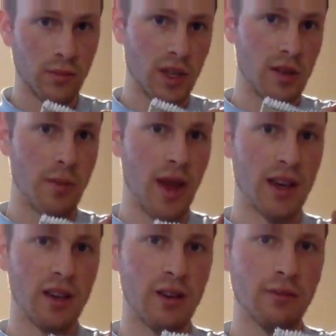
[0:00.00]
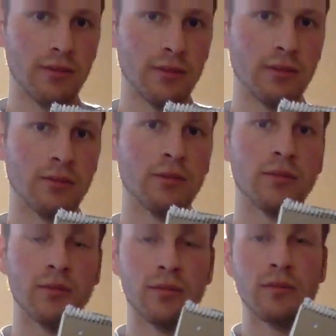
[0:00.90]
in the back here,
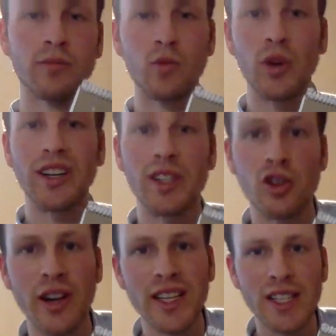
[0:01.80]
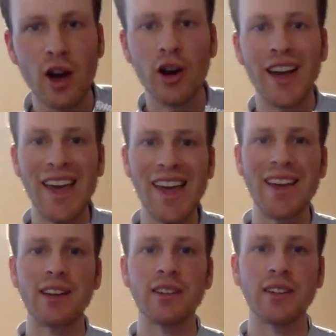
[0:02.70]
we're gonna trace our
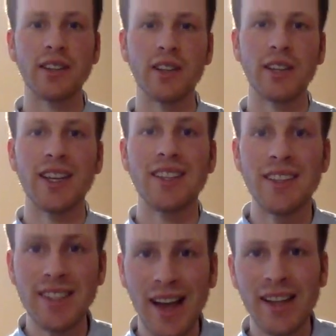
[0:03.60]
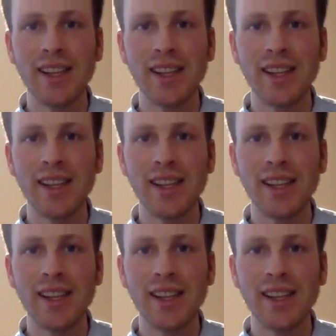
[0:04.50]
hand in the sign